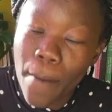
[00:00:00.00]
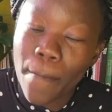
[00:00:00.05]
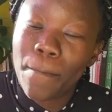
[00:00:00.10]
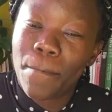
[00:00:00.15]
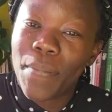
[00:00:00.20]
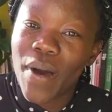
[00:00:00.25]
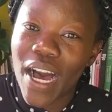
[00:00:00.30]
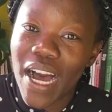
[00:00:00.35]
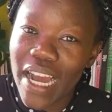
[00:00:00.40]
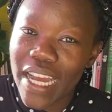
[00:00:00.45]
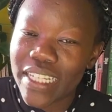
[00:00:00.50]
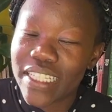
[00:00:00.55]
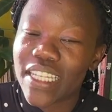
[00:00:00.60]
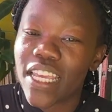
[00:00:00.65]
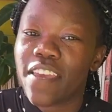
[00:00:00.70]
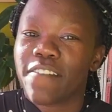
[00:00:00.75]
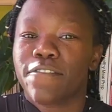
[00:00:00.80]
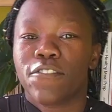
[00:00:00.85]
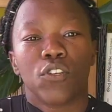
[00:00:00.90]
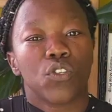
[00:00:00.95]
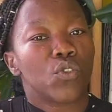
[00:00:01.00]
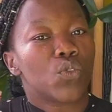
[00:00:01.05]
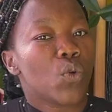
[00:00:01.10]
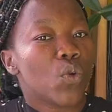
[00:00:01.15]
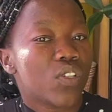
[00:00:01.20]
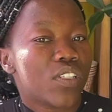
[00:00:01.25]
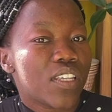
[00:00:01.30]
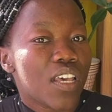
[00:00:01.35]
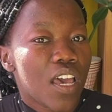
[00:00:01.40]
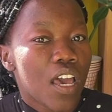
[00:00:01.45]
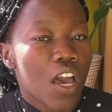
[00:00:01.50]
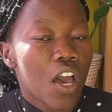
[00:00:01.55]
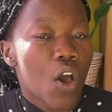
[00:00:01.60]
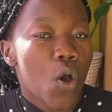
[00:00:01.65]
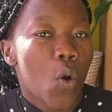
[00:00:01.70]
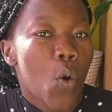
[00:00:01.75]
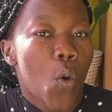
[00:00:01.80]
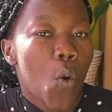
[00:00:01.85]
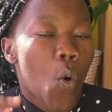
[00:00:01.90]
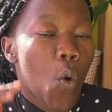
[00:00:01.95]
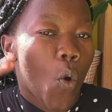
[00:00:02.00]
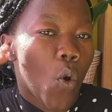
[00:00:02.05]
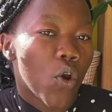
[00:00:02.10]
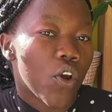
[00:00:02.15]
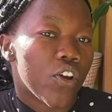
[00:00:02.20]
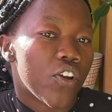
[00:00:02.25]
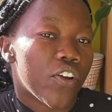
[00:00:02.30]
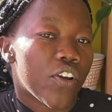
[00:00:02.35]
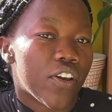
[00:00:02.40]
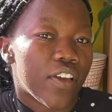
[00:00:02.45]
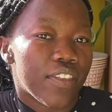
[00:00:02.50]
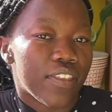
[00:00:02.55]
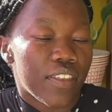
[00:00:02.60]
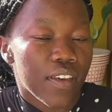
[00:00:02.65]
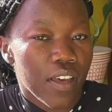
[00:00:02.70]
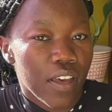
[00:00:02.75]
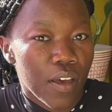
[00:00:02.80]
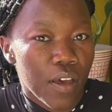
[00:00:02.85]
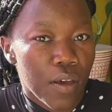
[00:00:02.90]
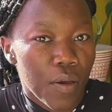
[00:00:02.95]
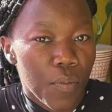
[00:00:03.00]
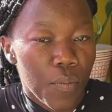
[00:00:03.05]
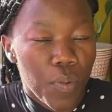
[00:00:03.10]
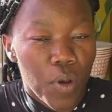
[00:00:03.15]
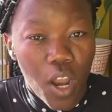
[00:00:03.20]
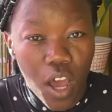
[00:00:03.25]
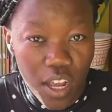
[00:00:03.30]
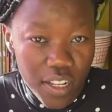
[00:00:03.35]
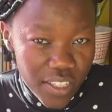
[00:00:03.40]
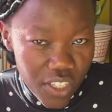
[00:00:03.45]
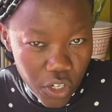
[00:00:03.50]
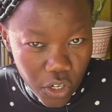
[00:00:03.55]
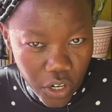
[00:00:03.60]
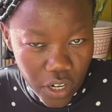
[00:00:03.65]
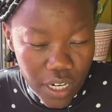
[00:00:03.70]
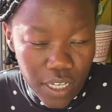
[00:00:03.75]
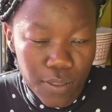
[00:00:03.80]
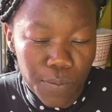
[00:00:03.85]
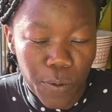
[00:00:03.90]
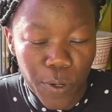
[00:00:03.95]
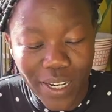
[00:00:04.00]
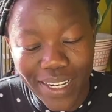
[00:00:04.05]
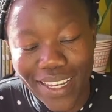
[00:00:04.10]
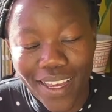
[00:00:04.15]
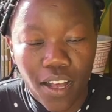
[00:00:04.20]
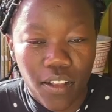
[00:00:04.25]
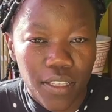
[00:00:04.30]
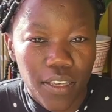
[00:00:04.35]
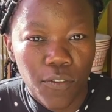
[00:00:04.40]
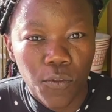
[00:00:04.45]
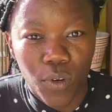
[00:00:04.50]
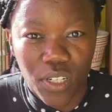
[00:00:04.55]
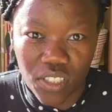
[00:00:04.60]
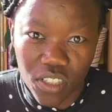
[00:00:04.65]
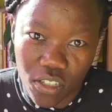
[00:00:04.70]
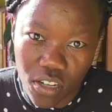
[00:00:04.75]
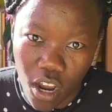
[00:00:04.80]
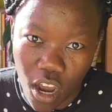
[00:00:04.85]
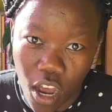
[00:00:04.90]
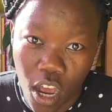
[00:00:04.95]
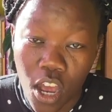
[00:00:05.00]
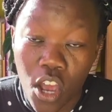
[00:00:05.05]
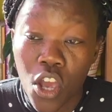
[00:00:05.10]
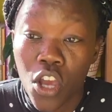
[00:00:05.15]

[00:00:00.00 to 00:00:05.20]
But if the saucer or the planter is pretty, I'll give 1 star.